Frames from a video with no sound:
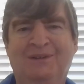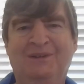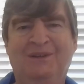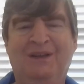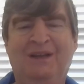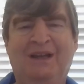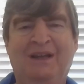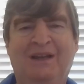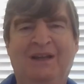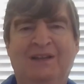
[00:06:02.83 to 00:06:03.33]

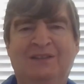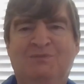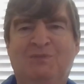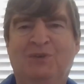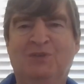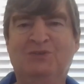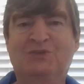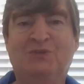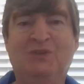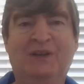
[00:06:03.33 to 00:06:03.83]
I
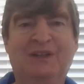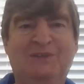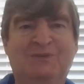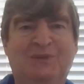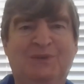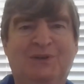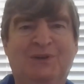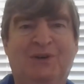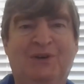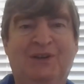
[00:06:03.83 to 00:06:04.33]
suppose critics
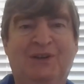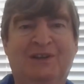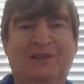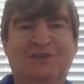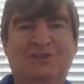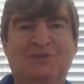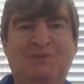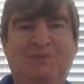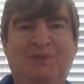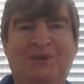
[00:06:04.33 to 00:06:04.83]
would call it a
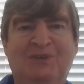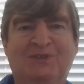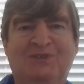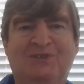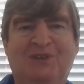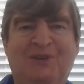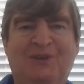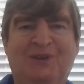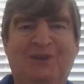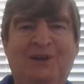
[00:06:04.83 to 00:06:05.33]

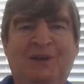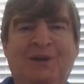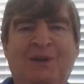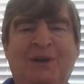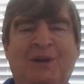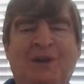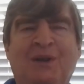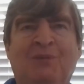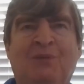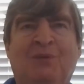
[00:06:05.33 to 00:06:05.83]
conspiracy theory,
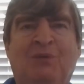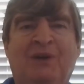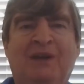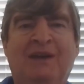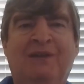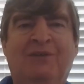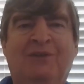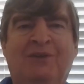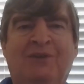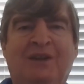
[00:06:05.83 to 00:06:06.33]
but
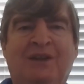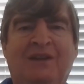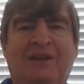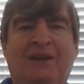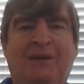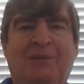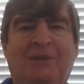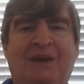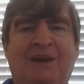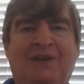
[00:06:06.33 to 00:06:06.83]
whatever,
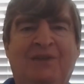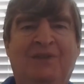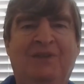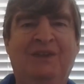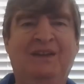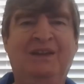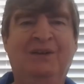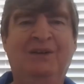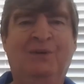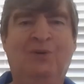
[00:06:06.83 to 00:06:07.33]
about
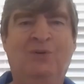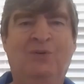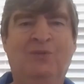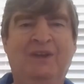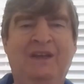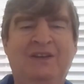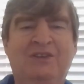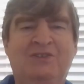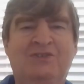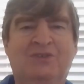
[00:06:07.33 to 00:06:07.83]
the whole
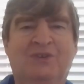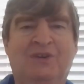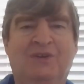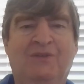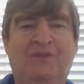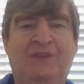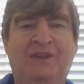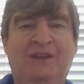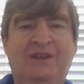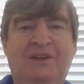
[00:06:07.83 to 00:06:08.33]
nature
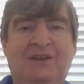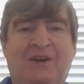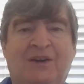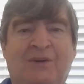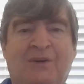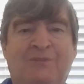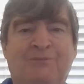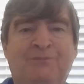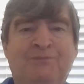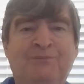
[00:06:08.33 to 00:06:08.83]
of
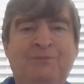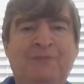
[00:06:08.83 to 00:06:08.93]
the